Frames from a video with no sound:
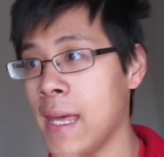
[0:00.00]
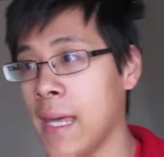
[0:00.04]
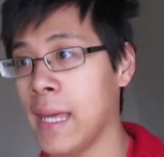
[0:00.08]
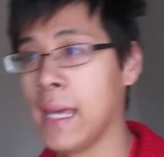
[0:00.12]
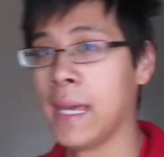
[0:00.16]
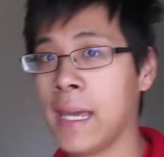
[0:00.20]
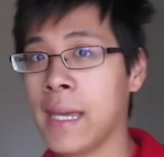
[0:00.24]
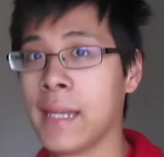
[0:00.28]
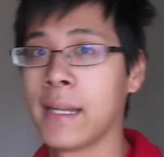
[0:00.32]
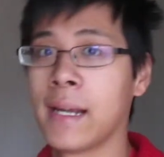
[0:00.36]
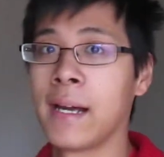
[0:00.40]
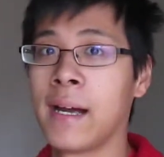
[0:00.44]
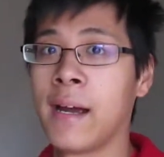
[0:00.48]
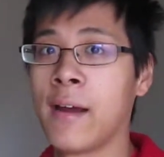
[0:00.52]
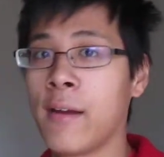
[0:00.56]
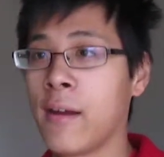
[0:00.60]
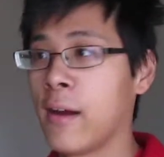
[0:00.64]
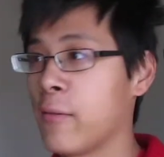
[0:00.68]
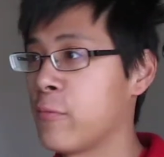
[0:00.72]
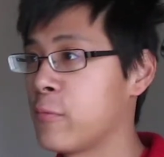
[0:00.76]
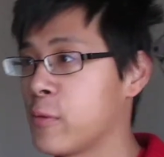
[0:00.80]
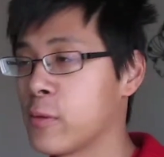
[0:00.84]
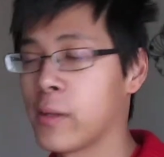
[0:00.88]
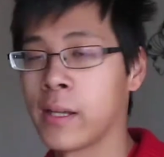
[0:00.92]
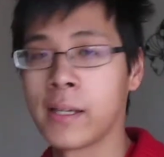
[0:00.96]
And I
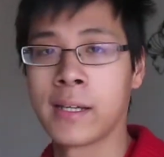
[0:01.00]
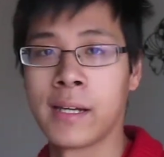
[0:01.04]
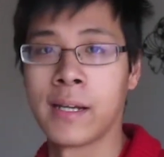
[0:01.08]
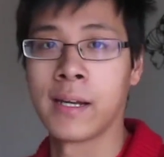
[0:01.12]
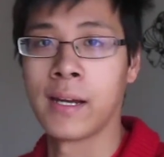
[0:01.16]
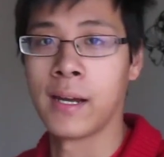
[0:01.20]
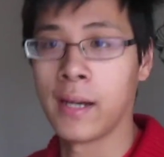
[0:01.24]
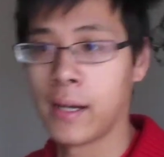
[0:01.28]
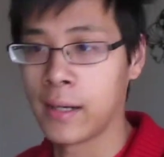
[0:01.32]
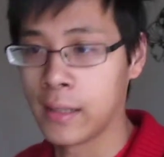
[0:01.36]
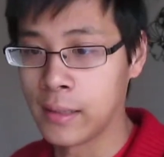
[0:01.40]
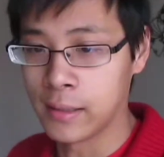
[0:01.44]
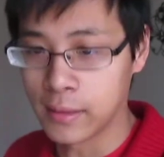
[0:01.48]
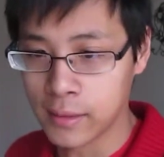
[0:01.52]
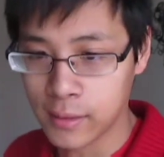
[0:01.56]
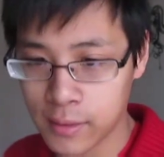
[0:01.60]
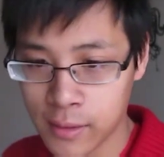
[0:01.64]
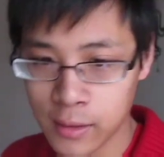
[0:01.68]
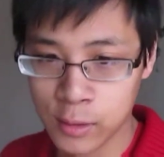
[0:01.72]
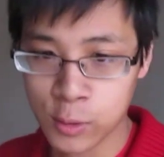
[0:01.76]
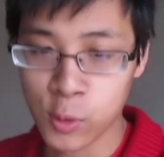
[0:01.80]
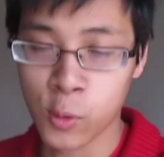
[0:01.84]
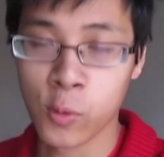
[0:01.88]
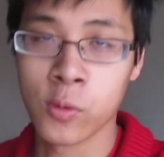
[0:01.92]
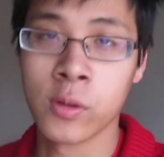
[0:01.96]
feel like I
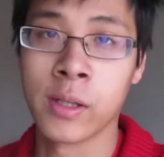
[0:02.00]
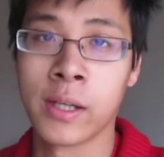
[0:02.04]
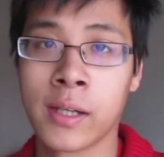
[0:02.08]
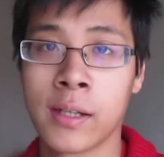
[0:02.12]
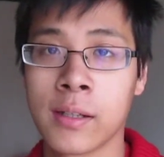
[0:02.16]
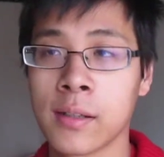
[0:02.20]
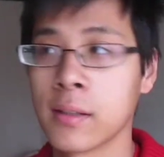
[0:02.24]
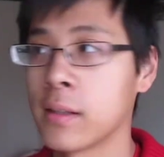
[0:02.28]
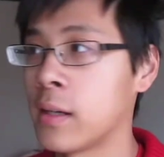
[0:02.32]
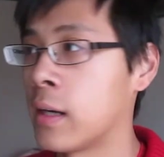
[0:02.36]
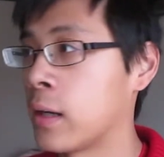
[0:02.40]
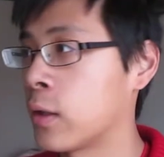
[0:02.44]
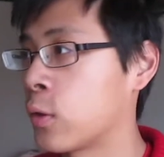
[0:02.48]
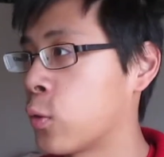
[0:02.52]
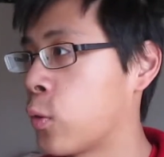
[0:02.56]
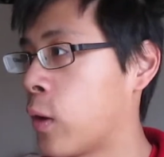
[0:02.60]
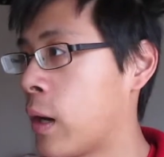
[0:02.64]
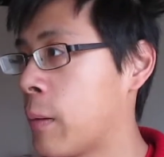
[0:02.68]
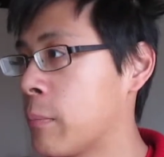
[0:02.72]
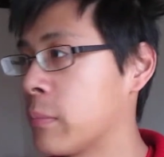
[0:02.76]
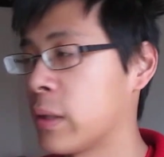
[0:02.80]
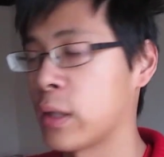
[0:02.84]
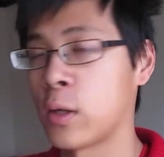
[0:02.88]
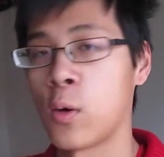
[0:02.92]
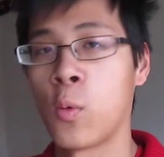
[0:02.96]
learned, like, I
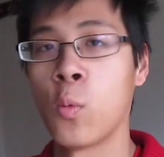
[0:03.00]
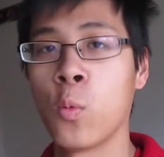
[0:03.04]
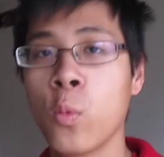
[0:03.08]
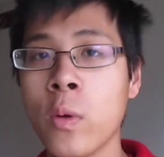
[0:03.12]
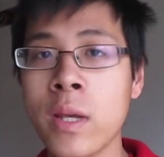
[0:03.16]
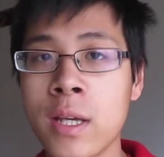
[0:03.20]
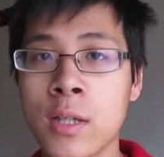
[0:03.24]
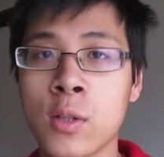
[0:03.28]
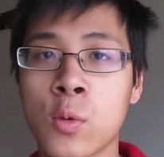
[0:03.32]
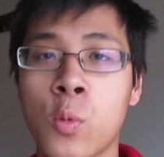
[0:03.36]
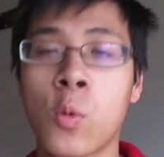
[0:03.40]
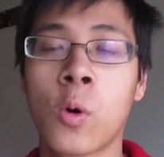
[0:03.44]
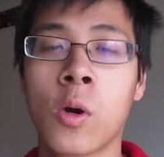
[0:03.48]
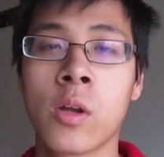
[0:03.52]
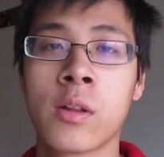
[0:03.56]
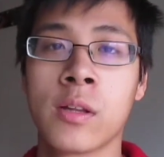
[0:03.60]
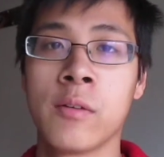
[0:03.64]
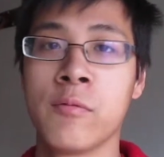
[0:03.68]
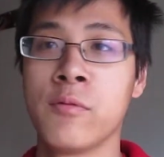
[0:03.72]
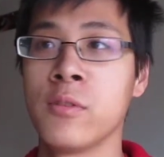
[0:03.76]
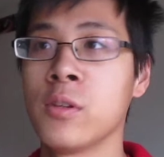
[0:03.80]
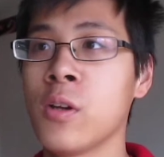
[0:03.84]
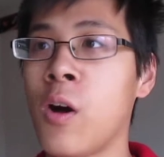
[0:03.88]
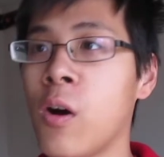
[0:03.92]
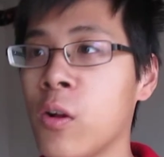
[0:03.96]
crammed like a week's worth
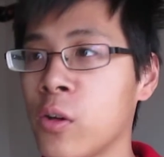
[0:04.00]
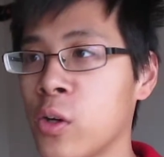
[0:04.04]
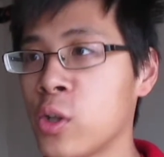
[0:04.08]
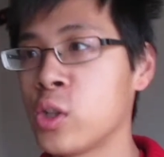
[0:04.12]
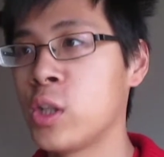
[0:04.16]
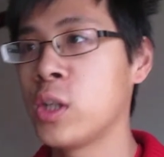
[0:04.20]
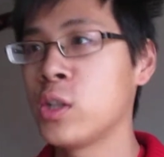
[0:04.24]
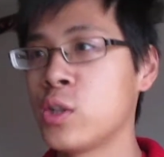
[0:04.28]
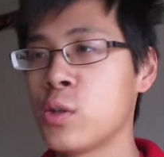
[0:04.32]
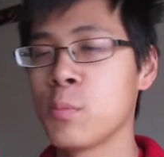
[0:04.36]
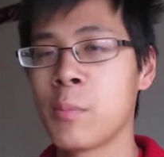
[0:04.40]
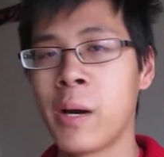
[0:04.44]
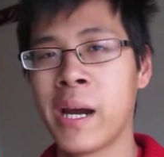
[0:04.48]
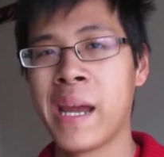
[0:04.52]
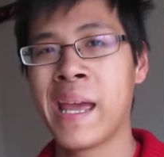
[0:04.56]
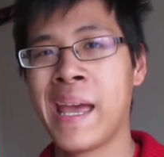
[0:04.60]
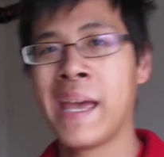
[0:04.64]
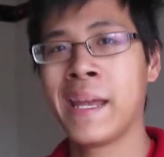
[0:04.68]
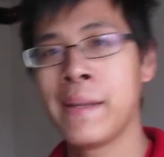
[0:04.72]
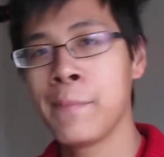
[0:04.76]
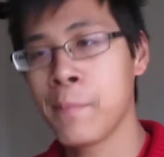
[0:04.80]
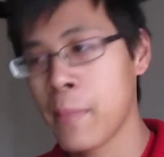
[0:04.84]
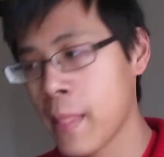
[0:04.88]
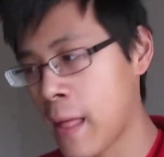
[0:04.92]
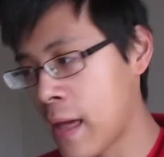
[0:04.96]
of knowledge into my
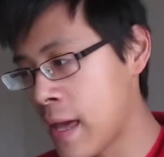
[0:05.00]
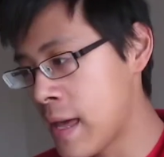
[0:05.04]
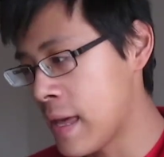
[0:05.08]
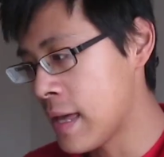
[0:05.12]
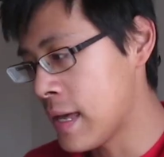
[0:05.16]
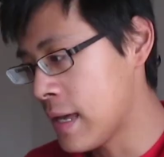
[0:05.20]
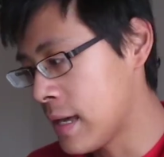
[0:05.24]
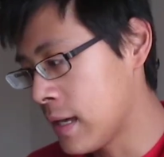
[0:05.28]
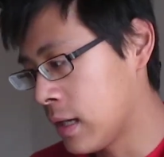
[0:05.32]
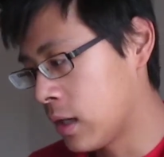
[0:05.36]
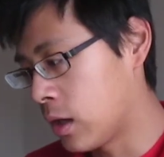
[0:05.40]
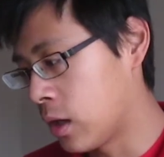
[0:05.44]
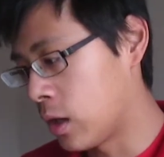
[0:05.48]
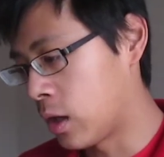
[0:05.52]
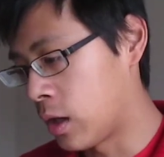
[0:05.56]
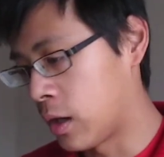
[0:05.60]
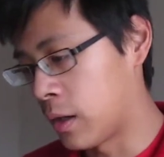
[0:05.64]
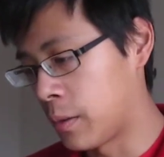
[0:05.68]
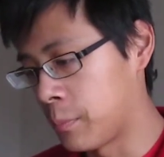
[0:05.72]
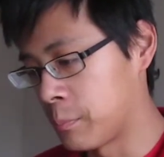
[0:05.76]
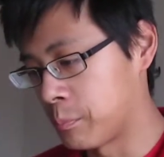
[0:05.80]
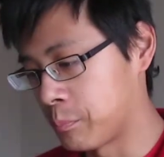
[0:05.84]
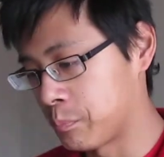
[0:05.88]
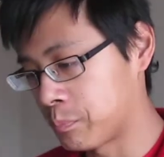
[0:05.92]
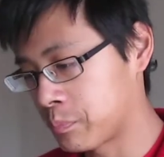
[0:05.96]
head,
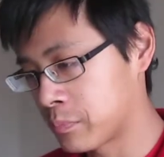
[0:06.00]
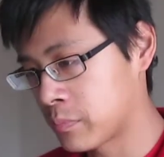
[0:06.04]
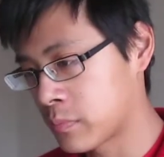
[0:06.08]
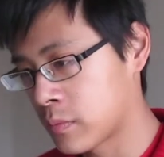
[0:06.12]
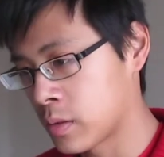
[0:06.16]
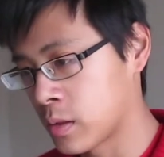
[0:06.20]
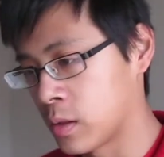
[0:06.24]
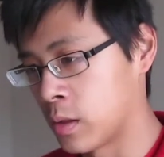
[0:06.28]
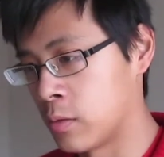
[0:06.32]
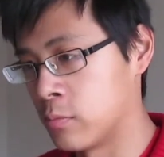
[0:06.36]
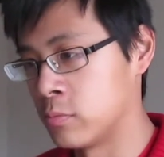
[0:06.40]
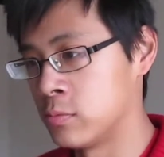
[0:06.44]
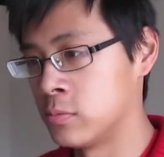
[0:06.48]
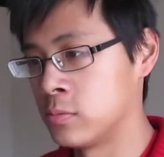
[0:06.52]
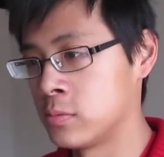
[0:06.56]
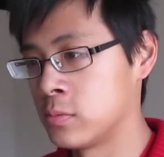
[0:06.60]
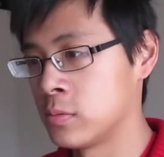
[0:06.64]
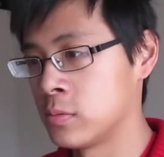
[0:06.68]
of